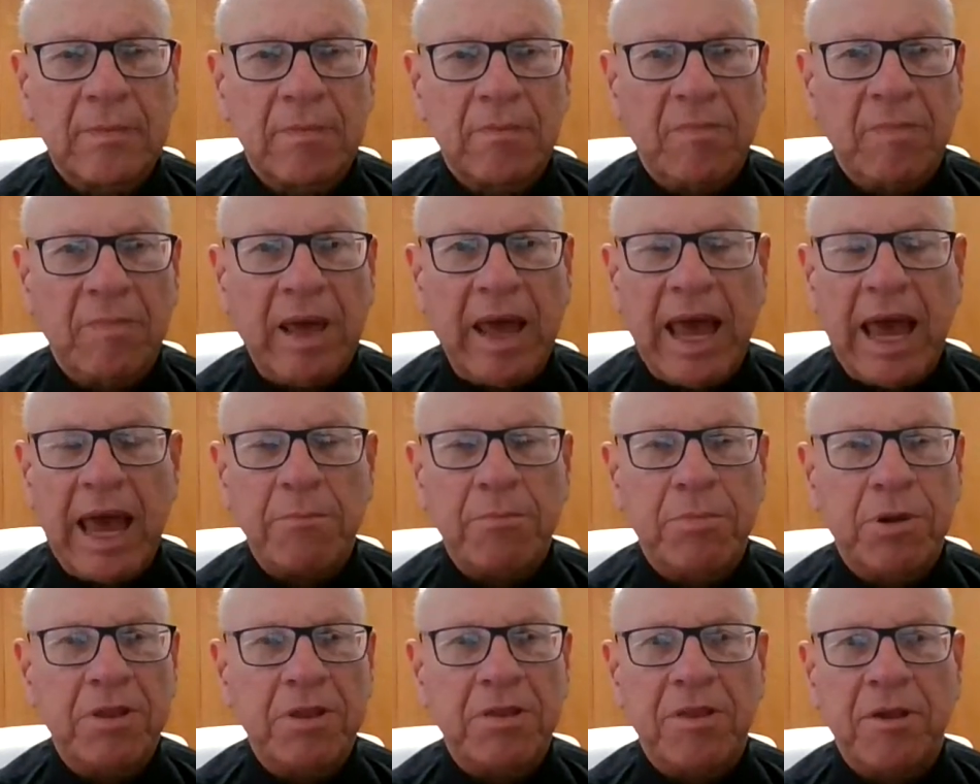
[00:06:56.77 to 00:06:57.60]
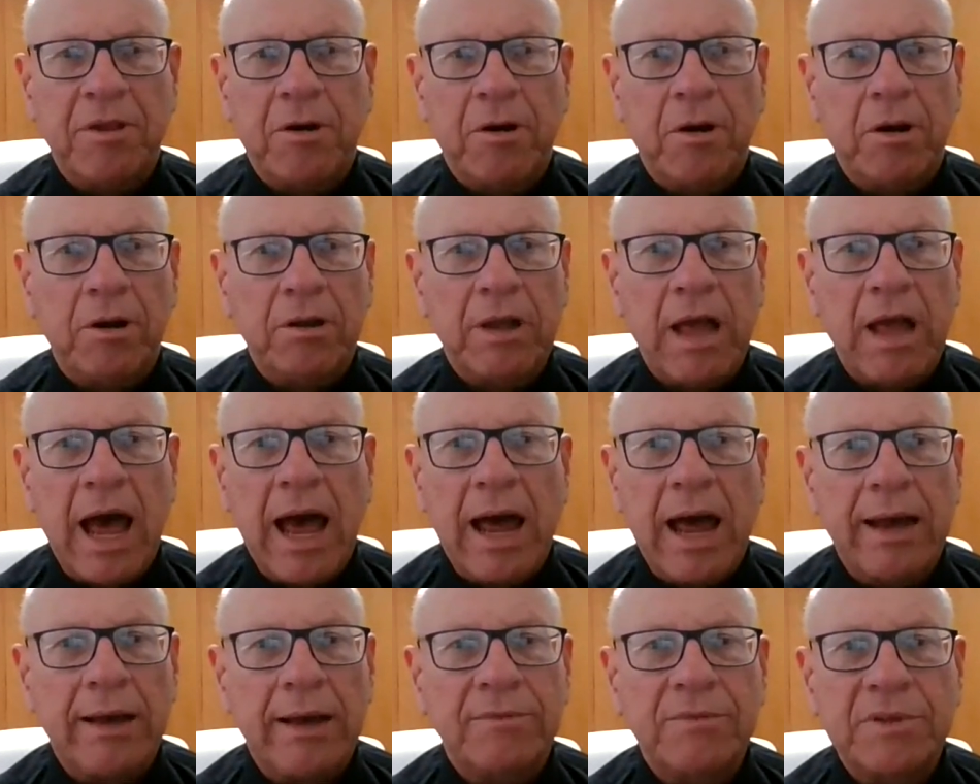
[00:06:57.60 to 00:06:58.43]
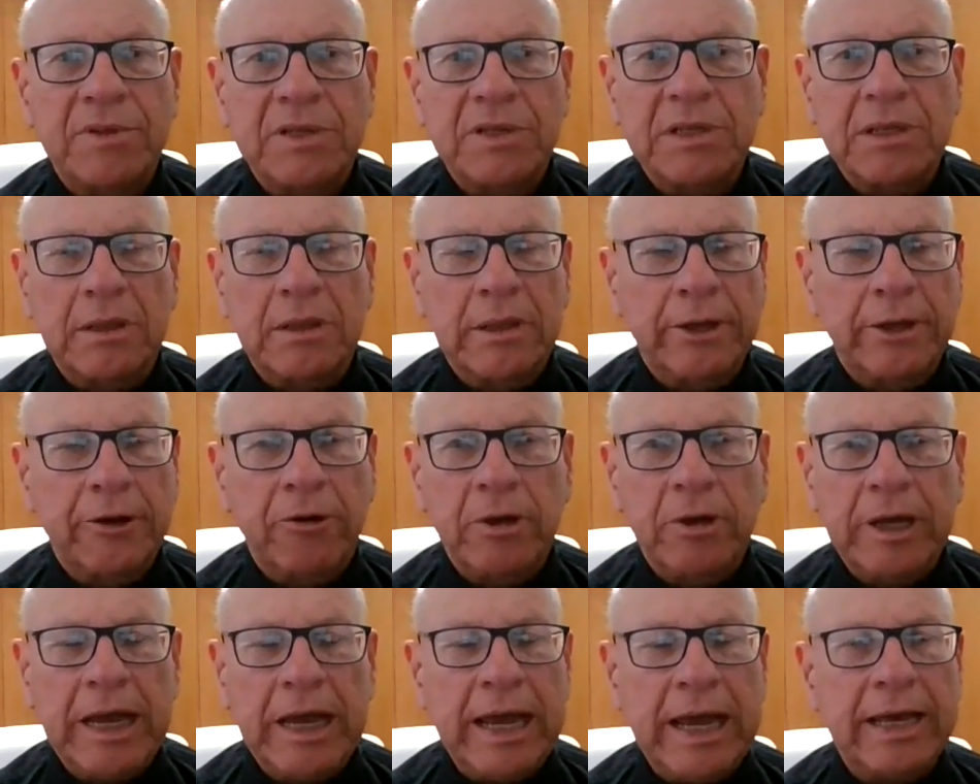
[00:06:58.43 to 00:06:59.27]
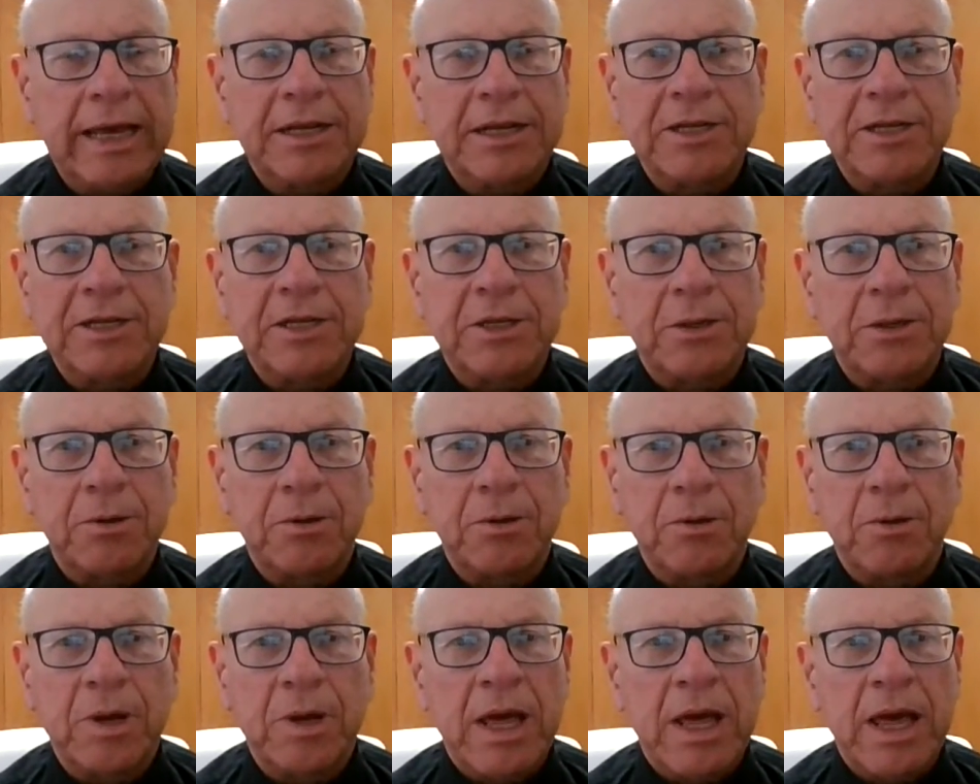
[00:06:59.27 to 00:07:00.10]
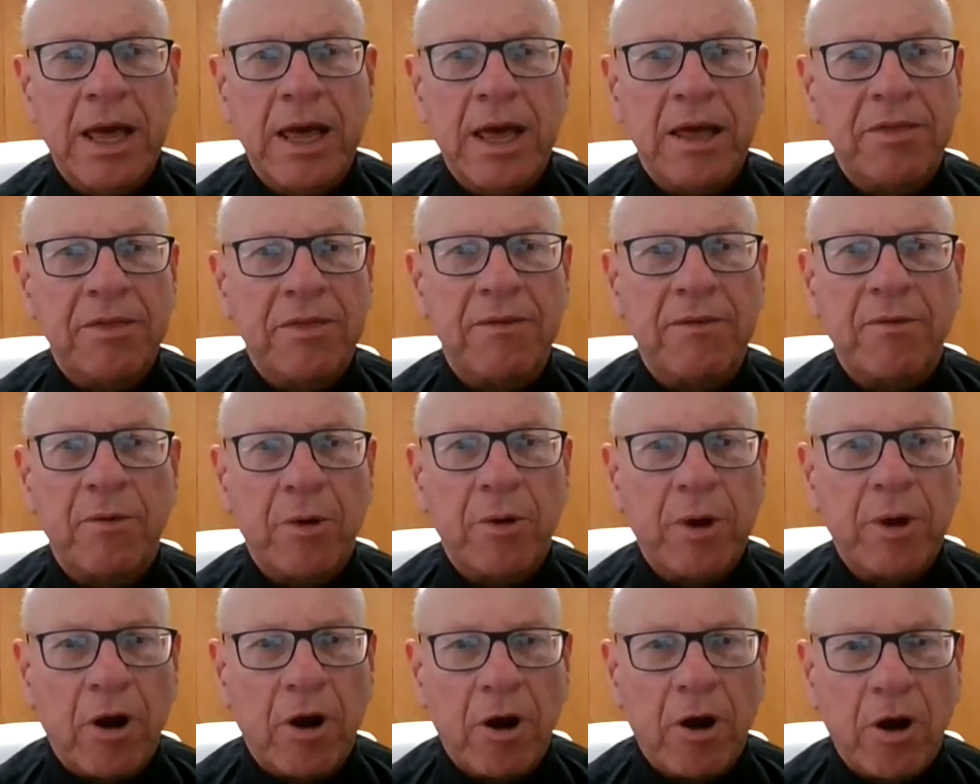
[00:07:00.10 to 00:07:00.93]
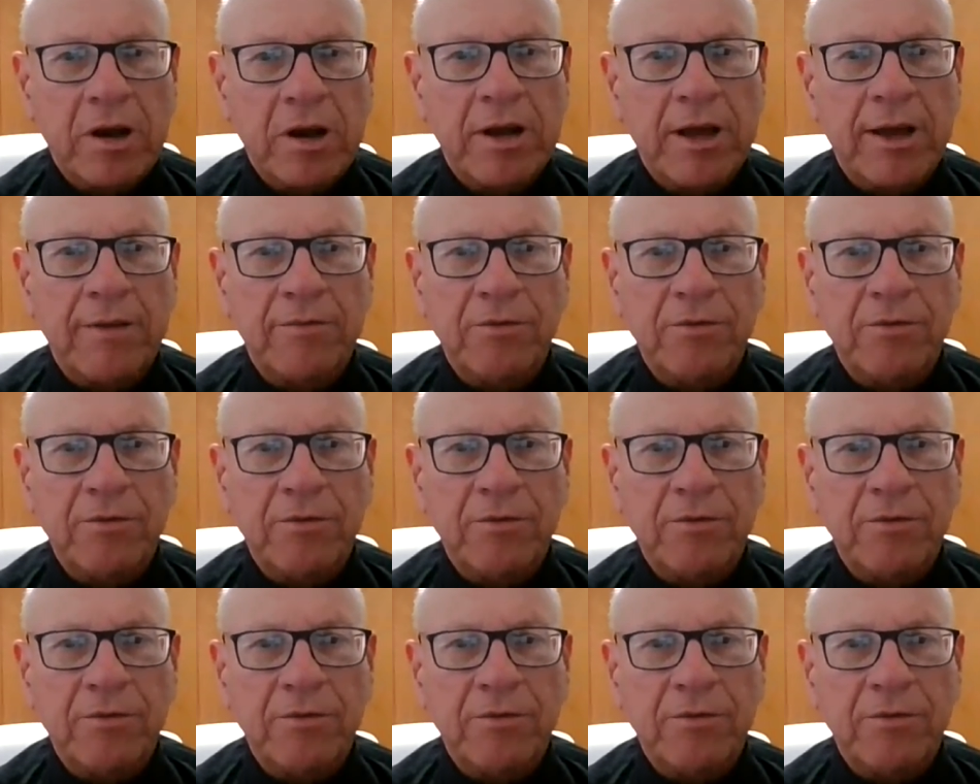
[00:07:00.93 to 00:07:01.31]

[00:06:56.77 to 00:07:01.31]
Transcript: They had put their lives literally into the very heart of